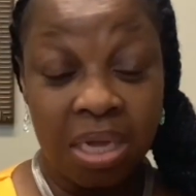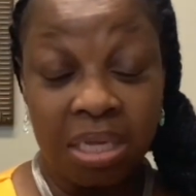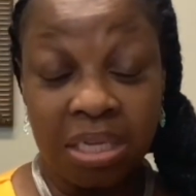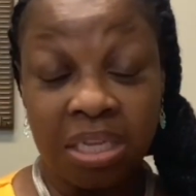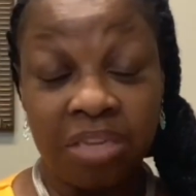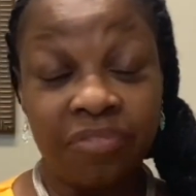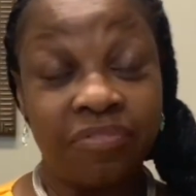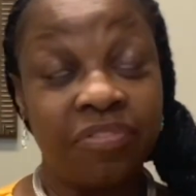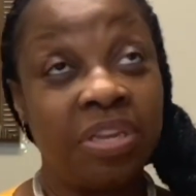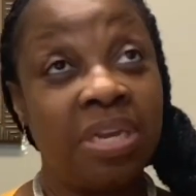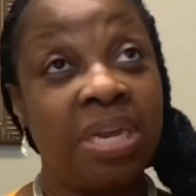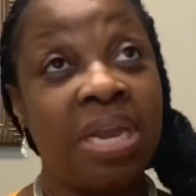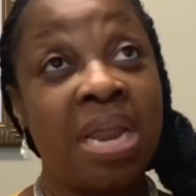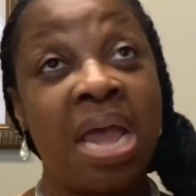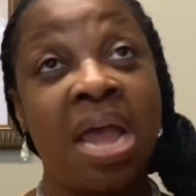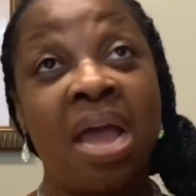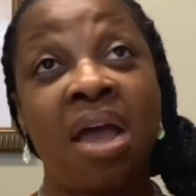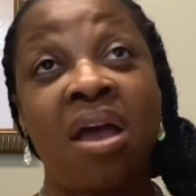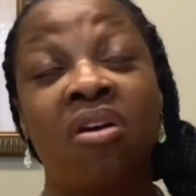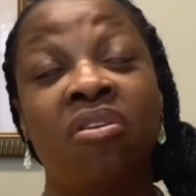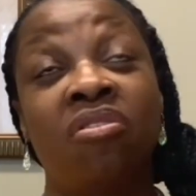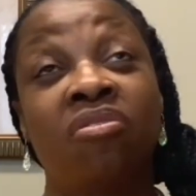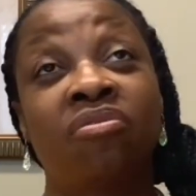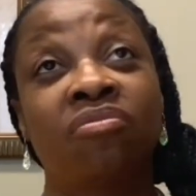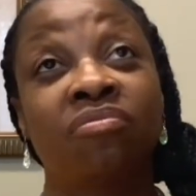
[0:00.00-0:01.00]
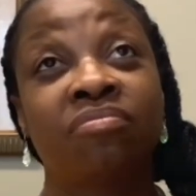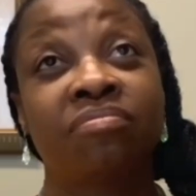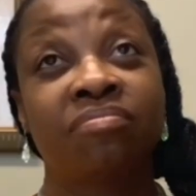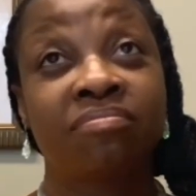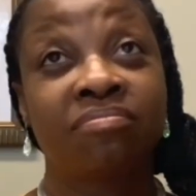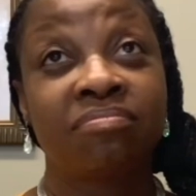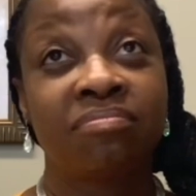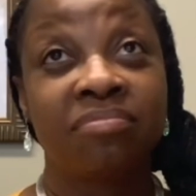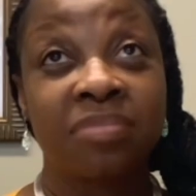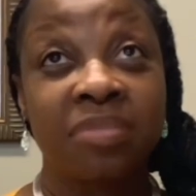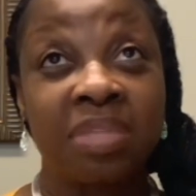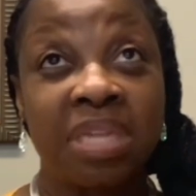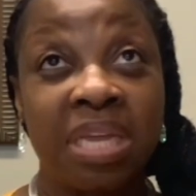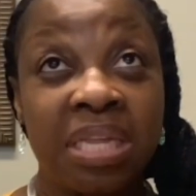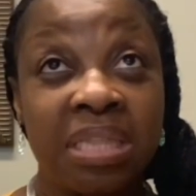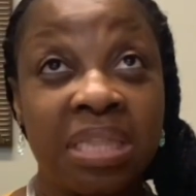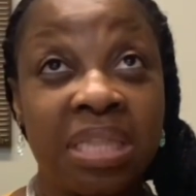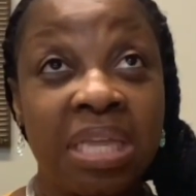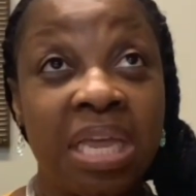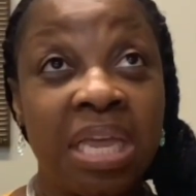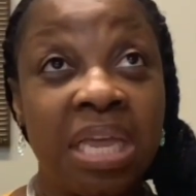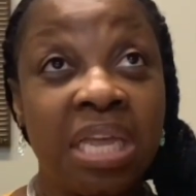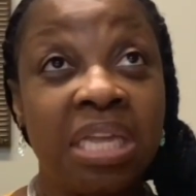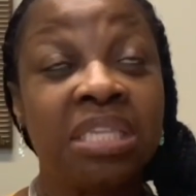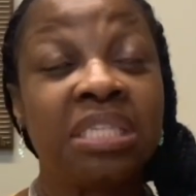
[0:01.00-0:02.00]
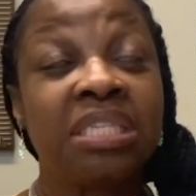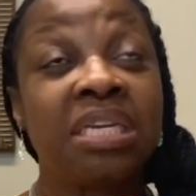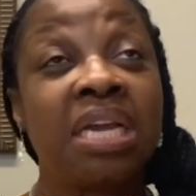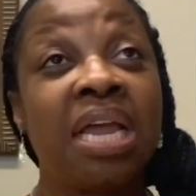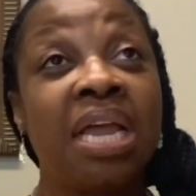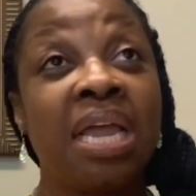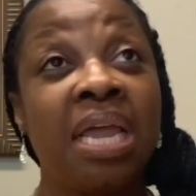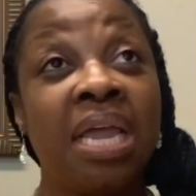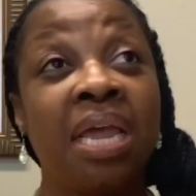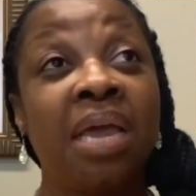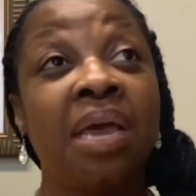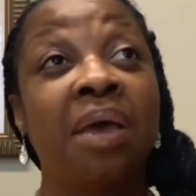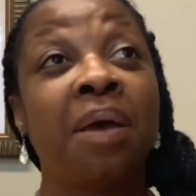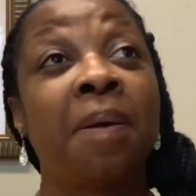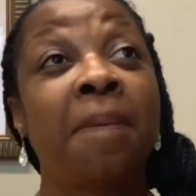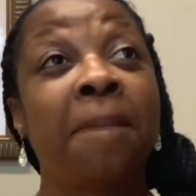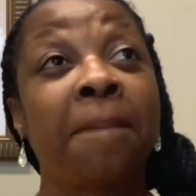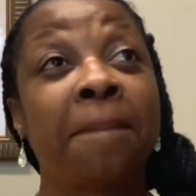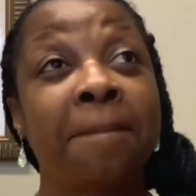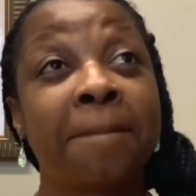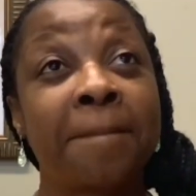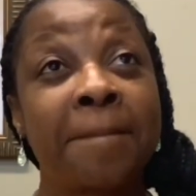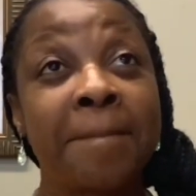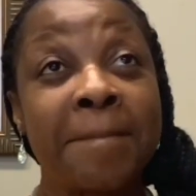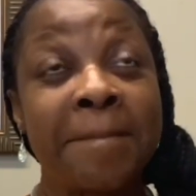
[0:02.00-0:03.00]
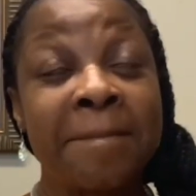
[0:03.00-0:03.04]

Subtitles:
Even now, at the age I am,